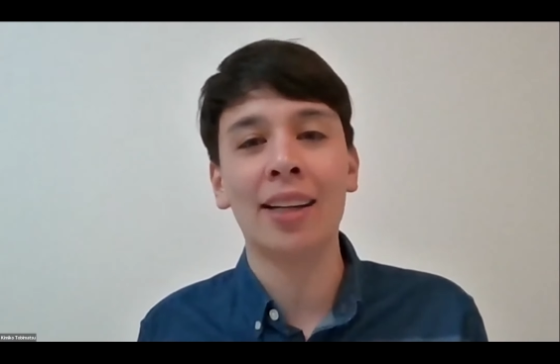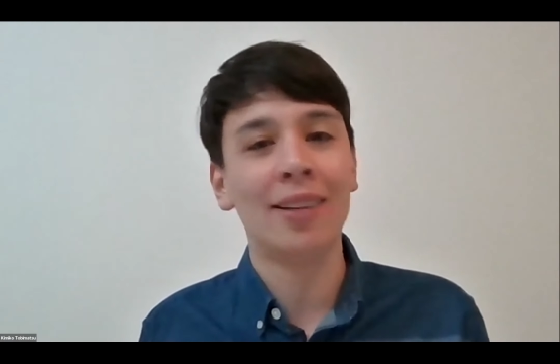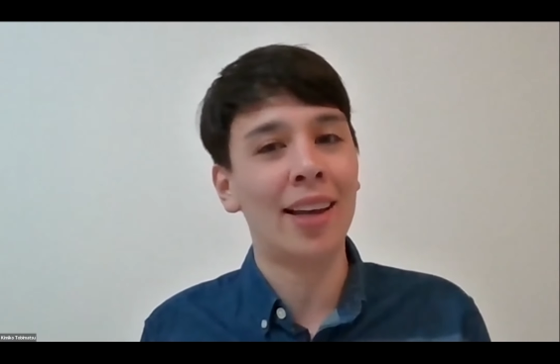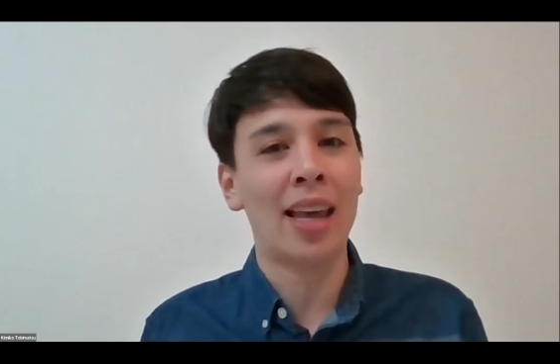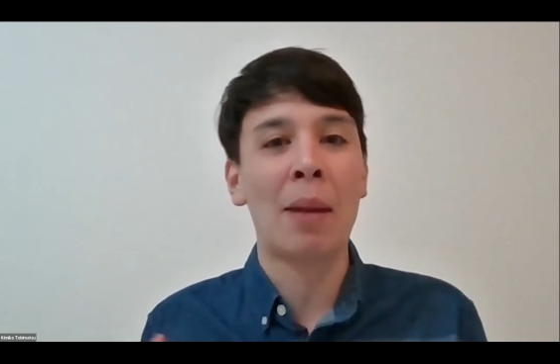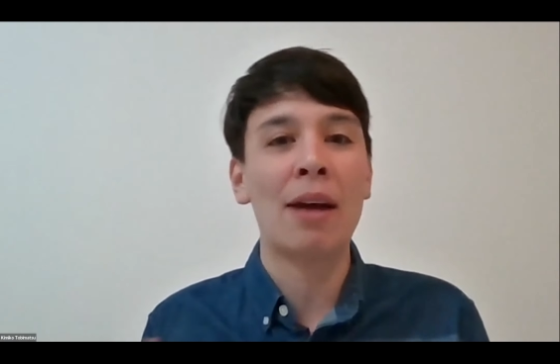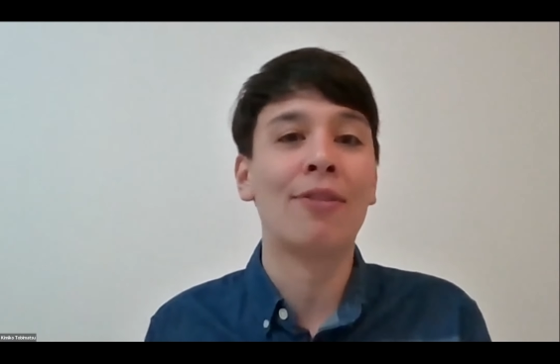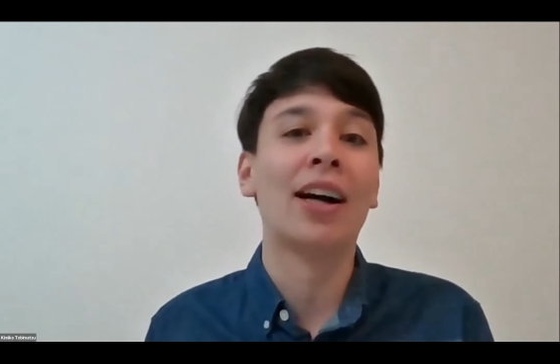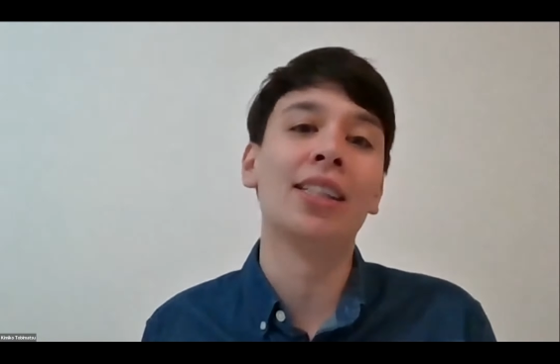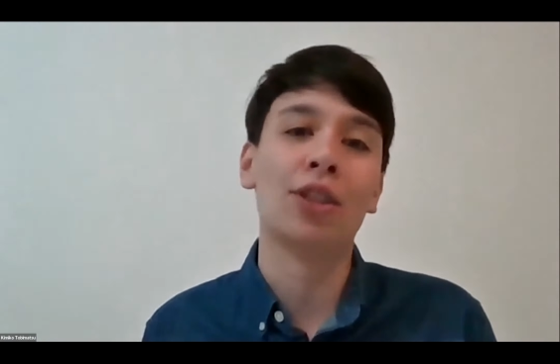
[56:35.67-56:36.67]
and they might
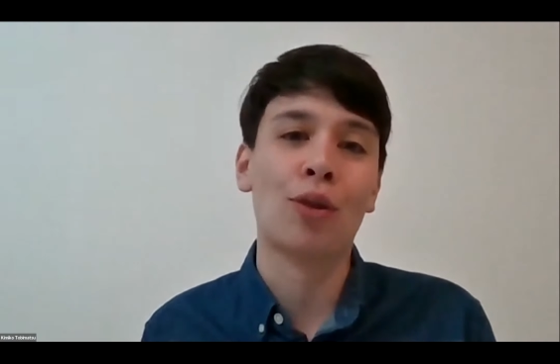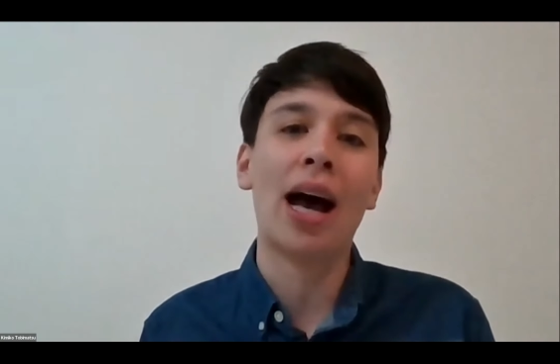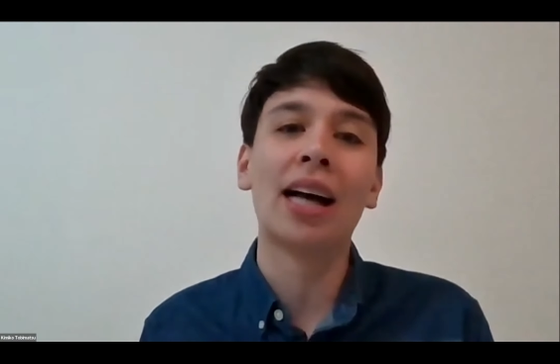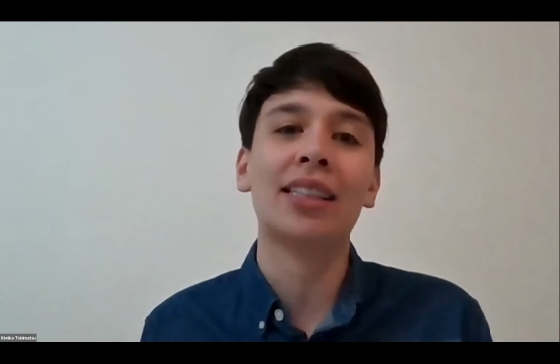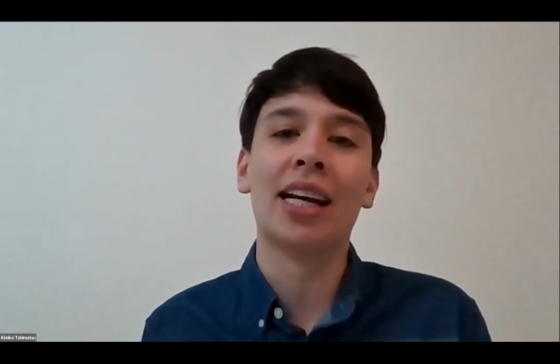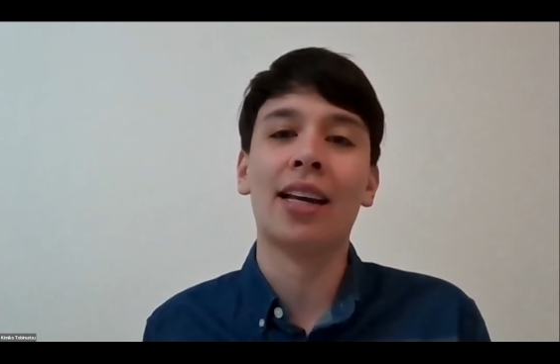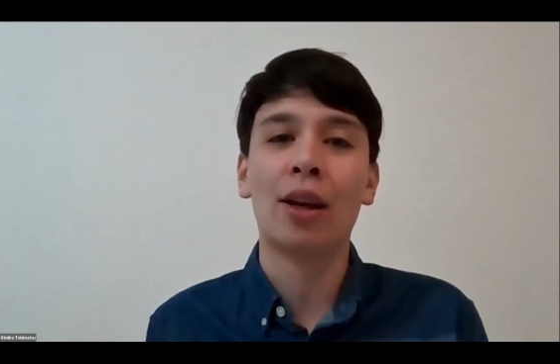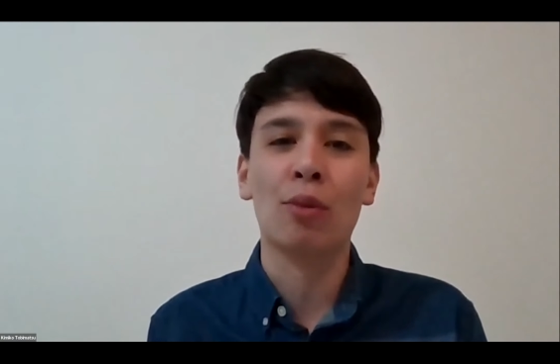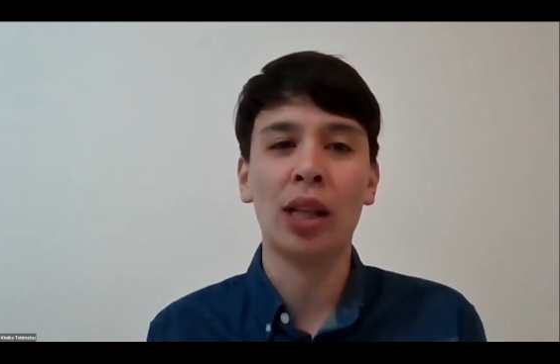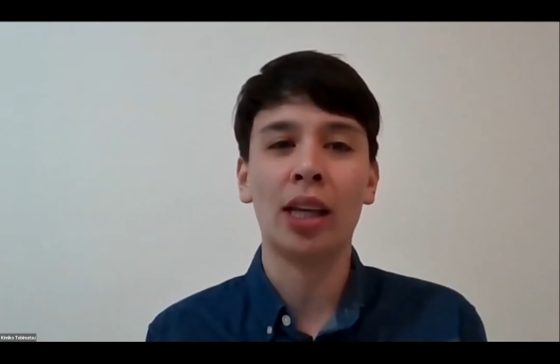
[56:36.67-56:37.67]
find it distracting, and
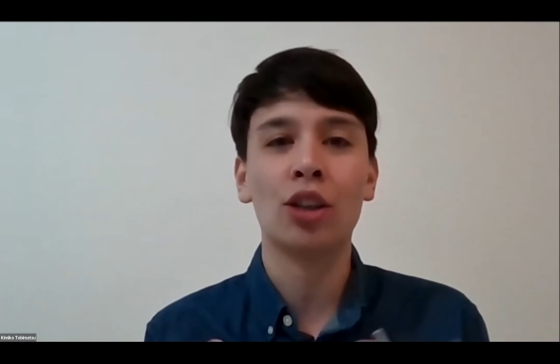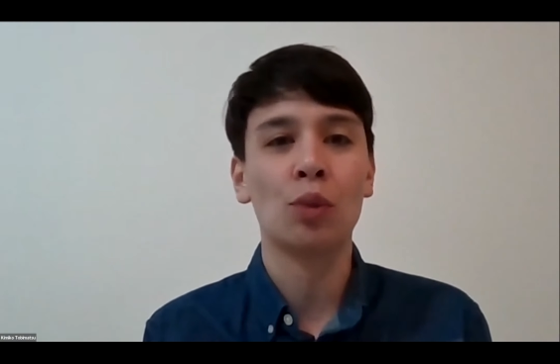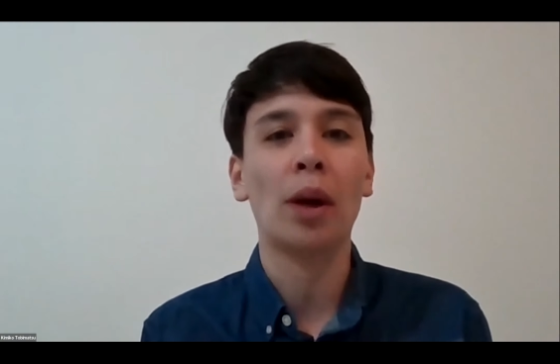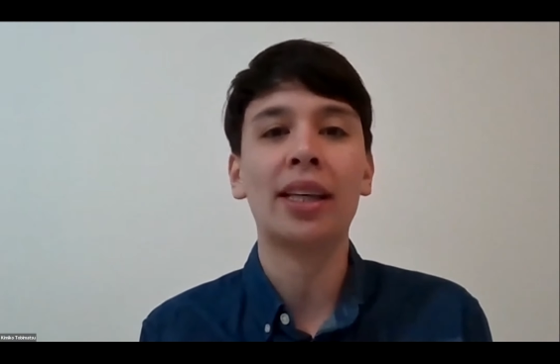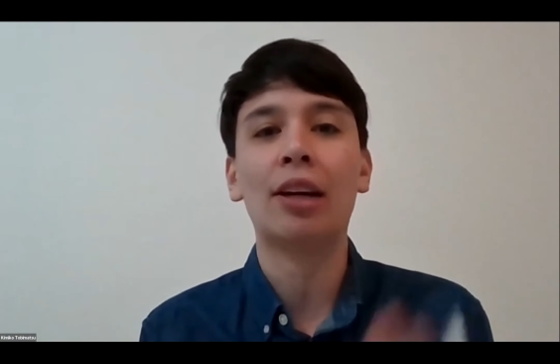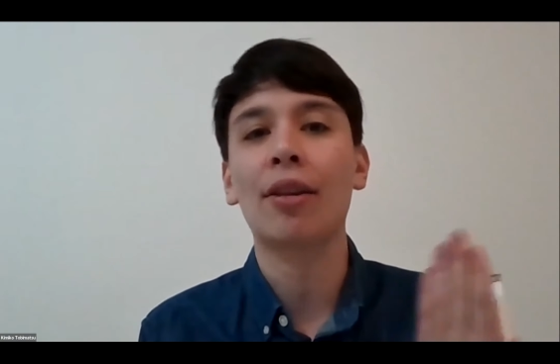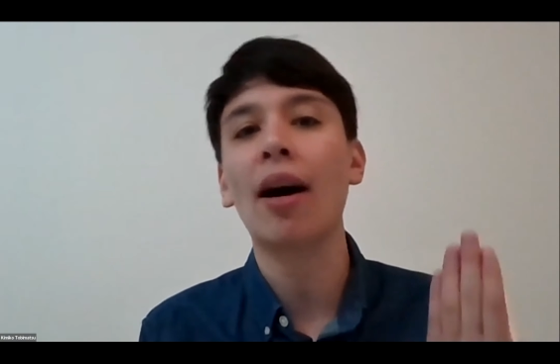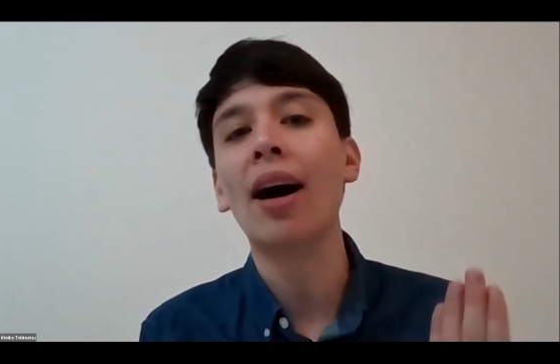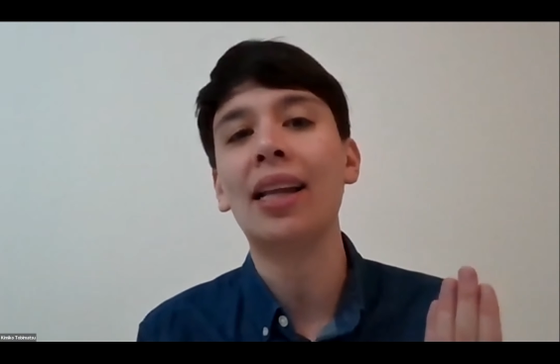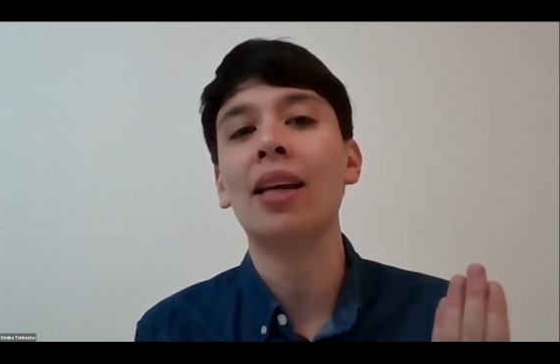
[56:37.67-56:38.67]
they really just want to hear the
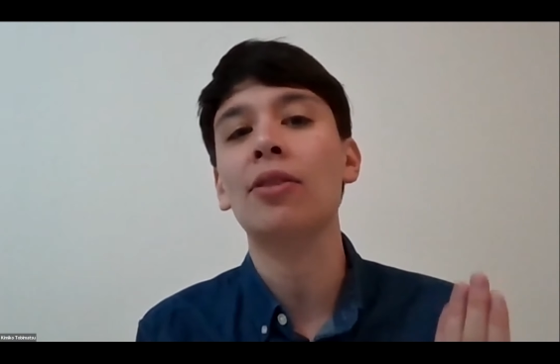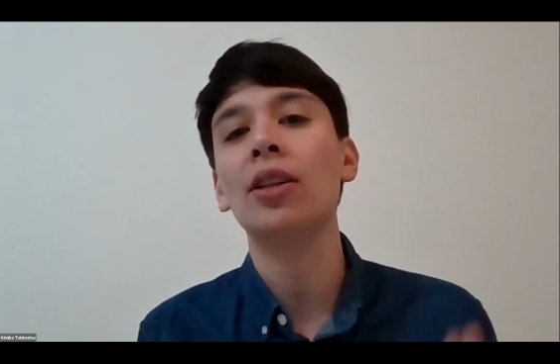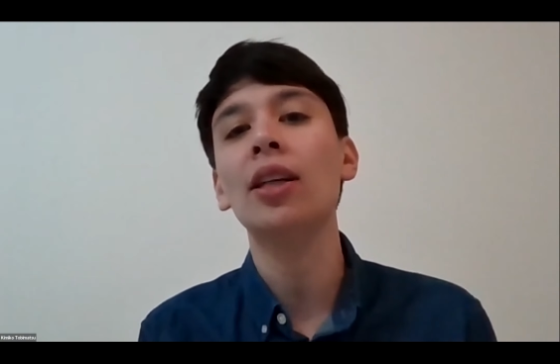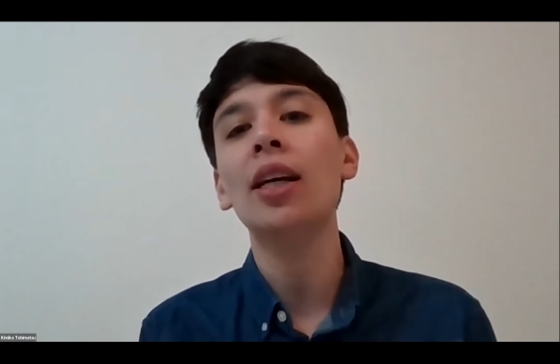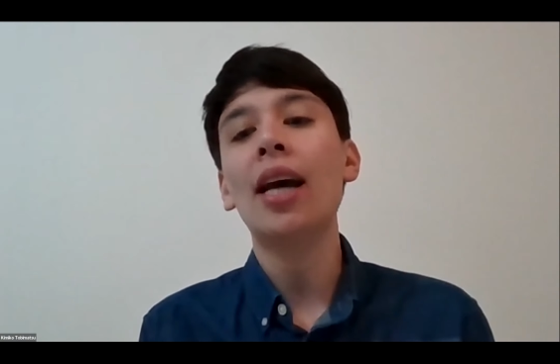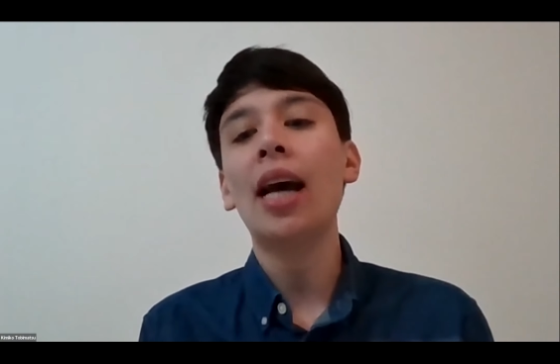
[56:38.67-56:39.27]
high level.